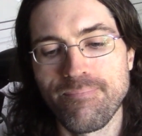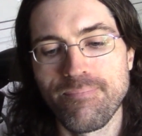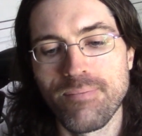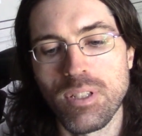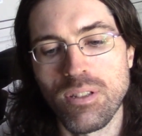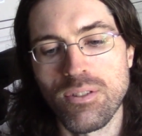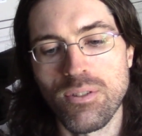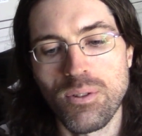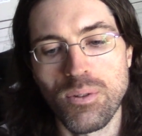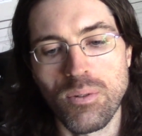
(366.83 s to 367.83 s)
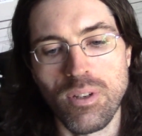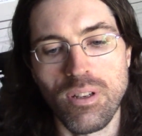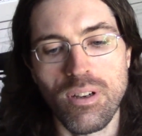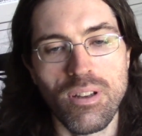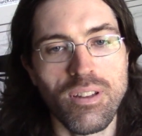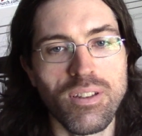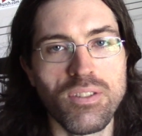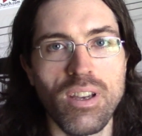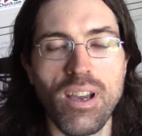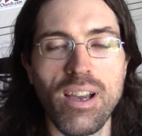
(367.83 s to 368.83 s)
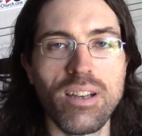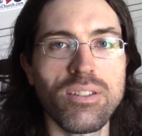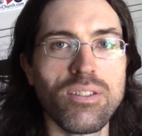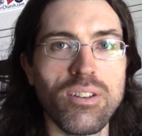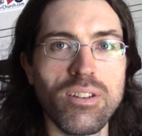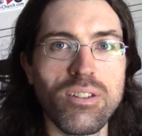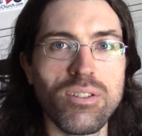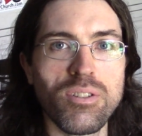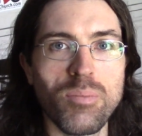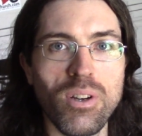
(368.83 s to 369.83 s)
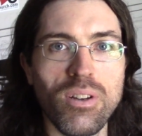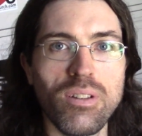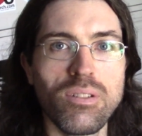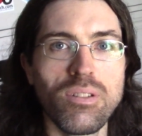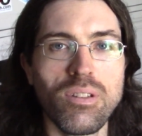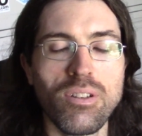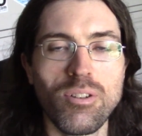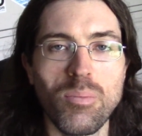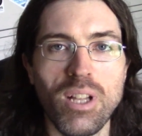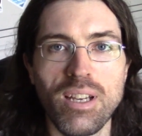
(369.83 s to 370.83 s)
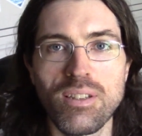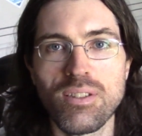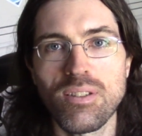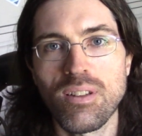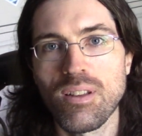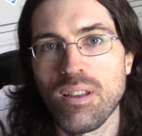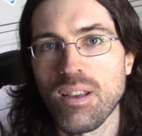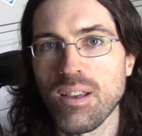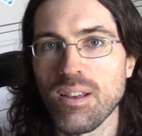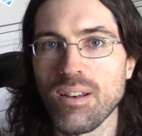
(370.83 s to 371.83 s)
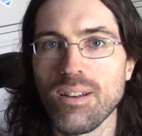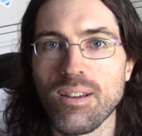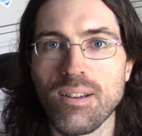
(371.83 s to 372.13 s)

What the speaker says: And so in all these acts, large and small, you're blessed, and